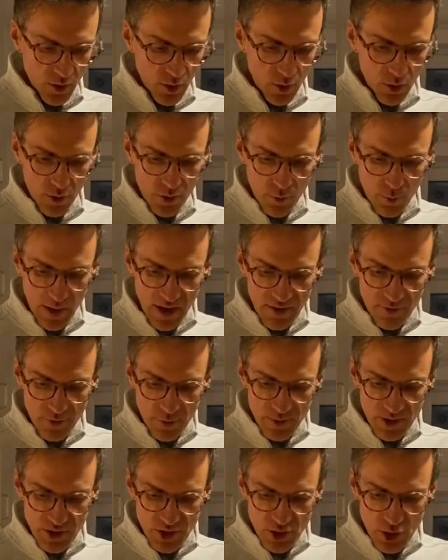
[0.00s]
all the way
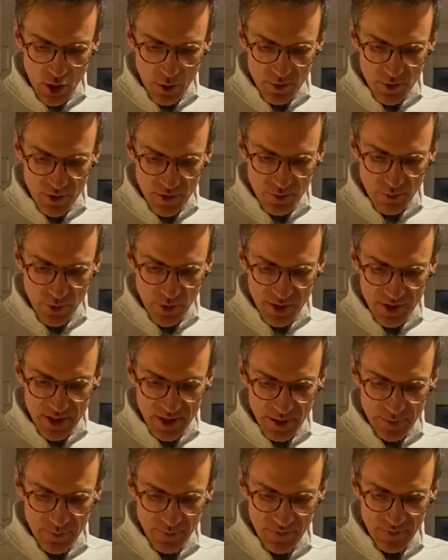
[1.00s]
from the top to the
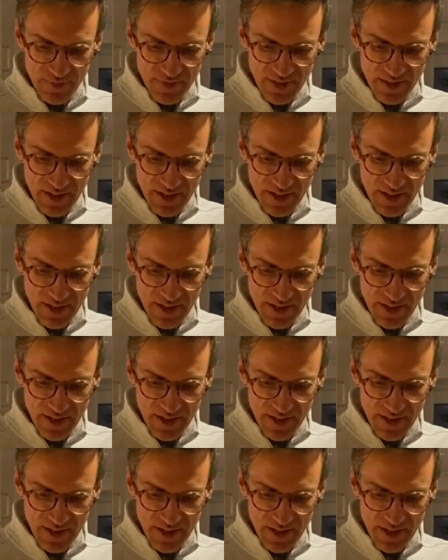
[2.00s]
bottom,